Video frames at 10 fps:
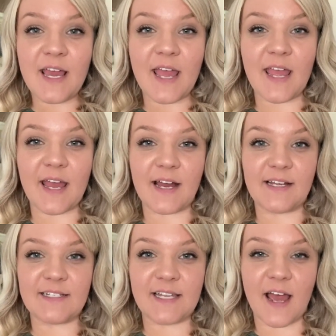
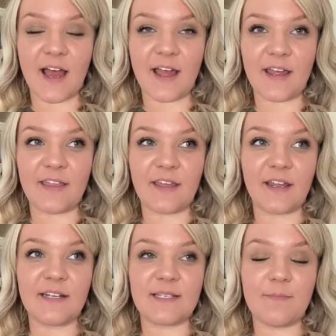And I think
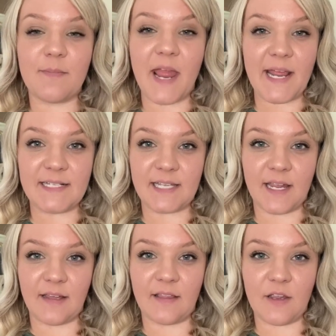it is
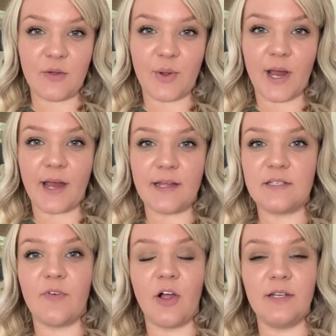amazing that you guys
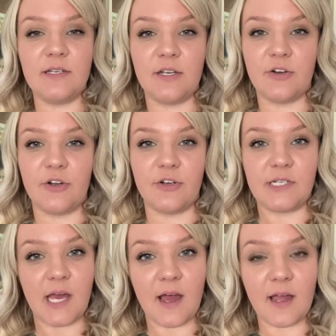volunteer your
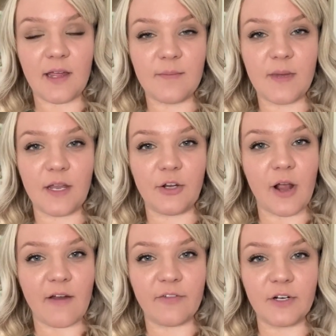time and your
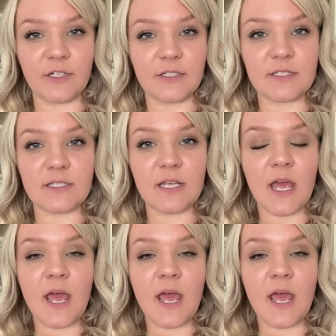efforts